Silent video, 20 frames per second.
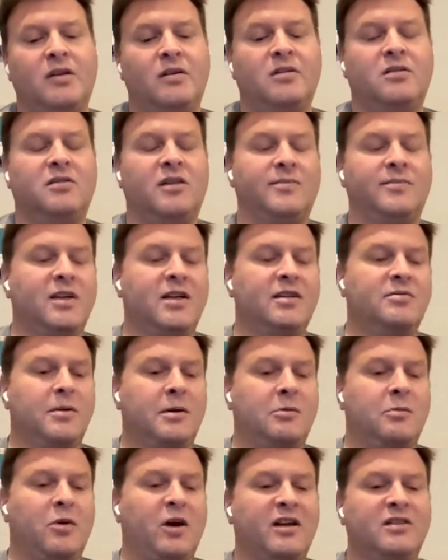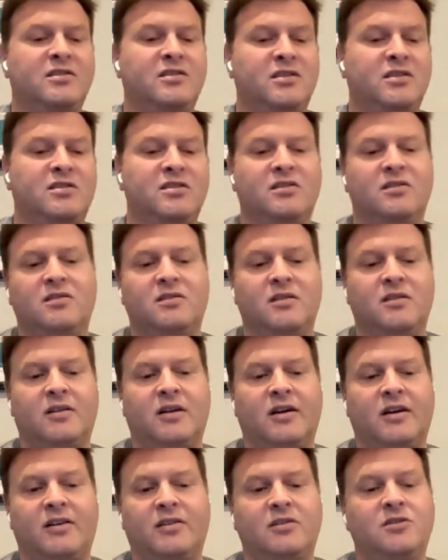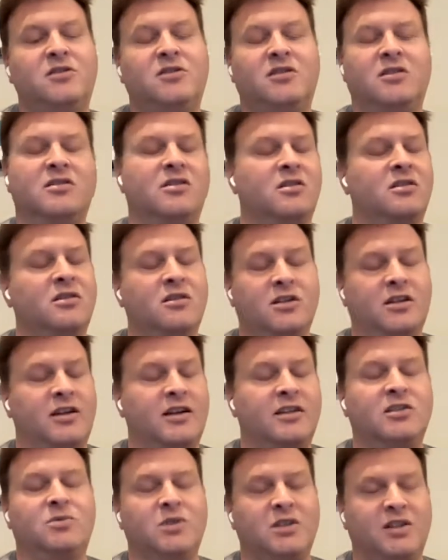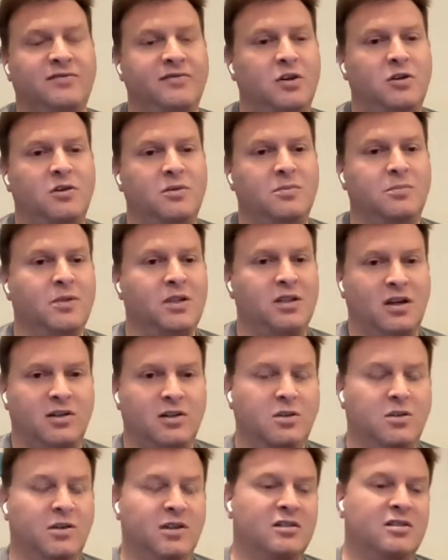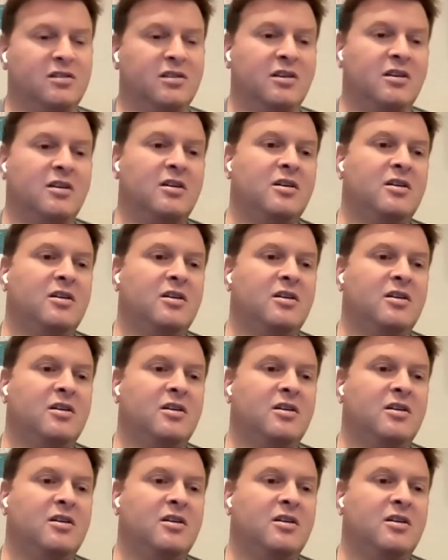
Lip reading: sometimes my watch doesn't lose a connection with the phone, but not always.